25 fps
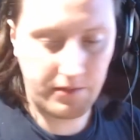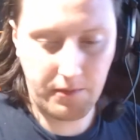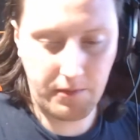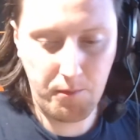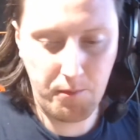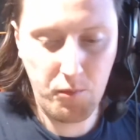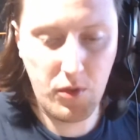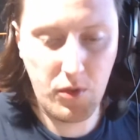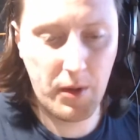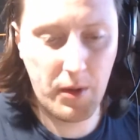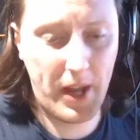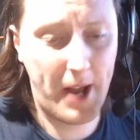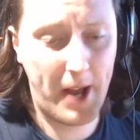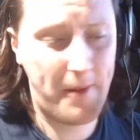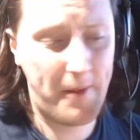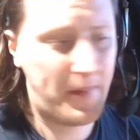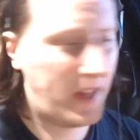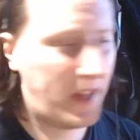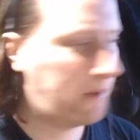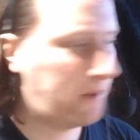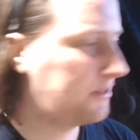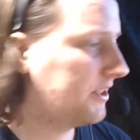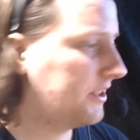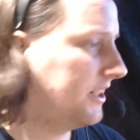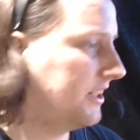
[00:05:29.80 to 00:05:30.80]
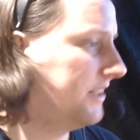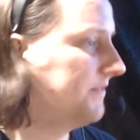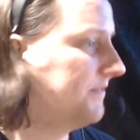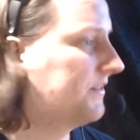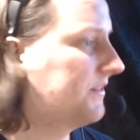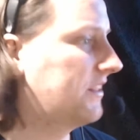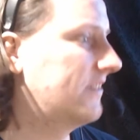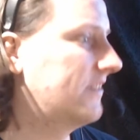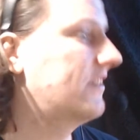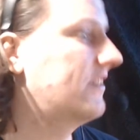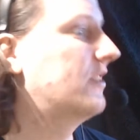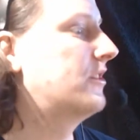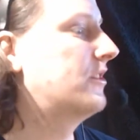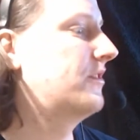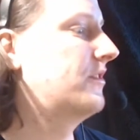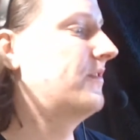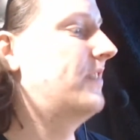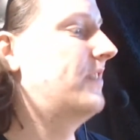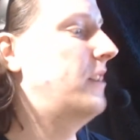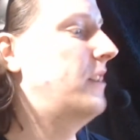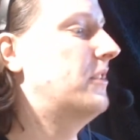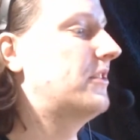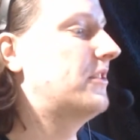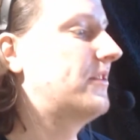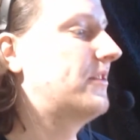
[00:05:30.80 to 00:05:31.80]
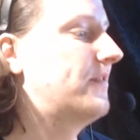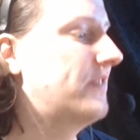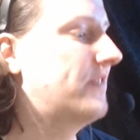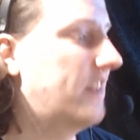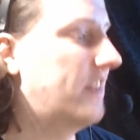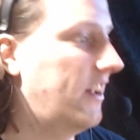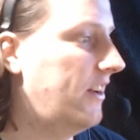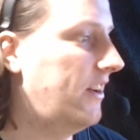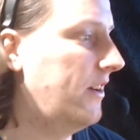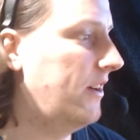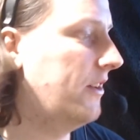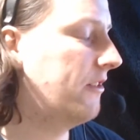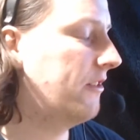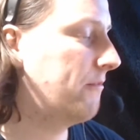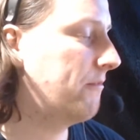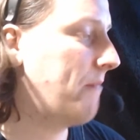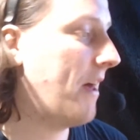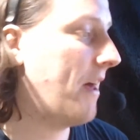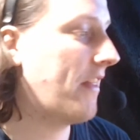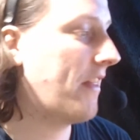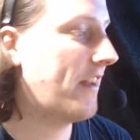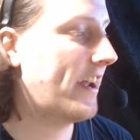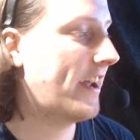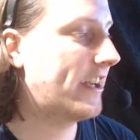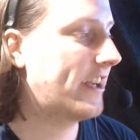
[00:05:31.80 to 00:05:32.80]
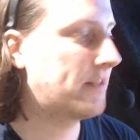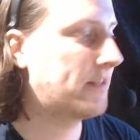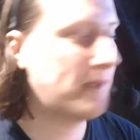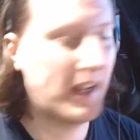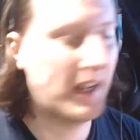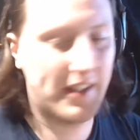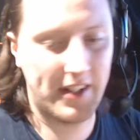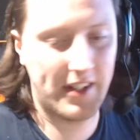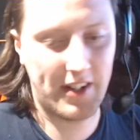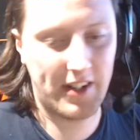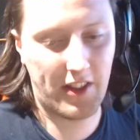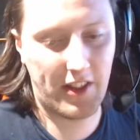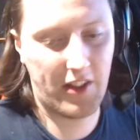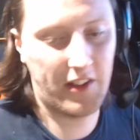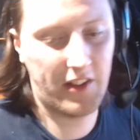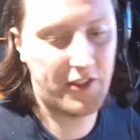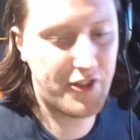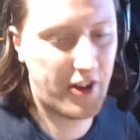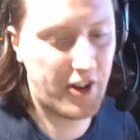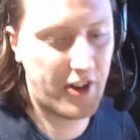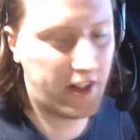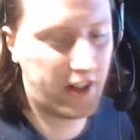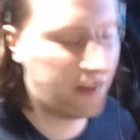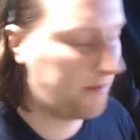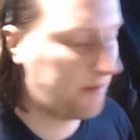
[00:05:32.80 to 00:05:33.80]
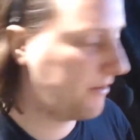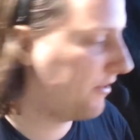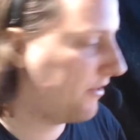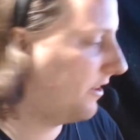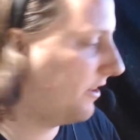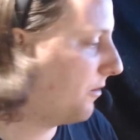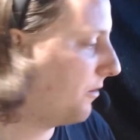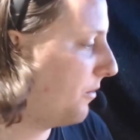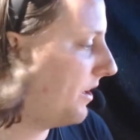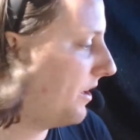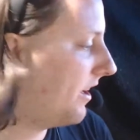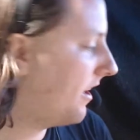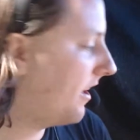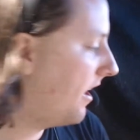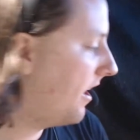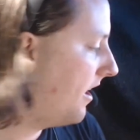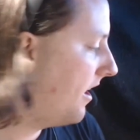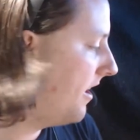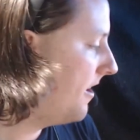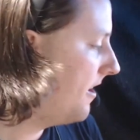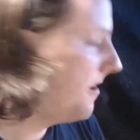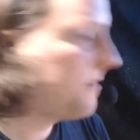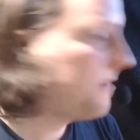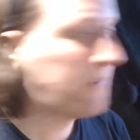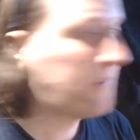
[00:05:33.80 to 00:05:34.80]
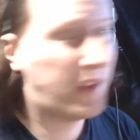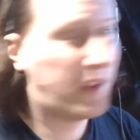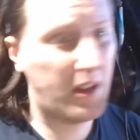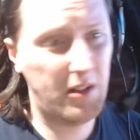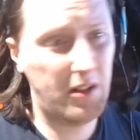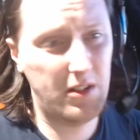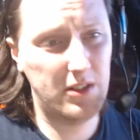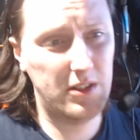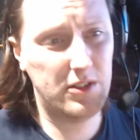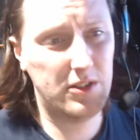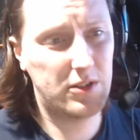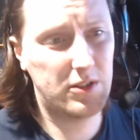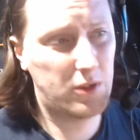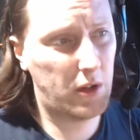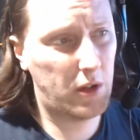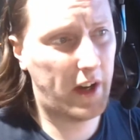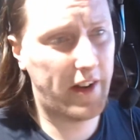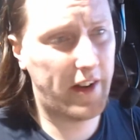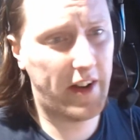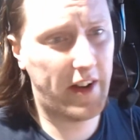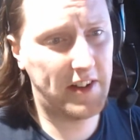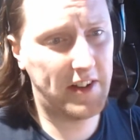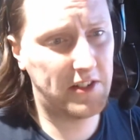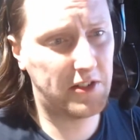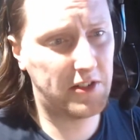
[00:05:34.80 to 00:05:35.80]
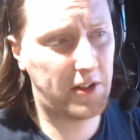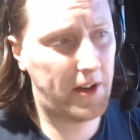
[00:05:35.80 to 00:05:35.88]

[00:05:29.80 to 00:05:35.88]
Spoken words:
Yeah, that was it was better than I expected. I thought the chocolate would be really weak. Well, it's quite nice.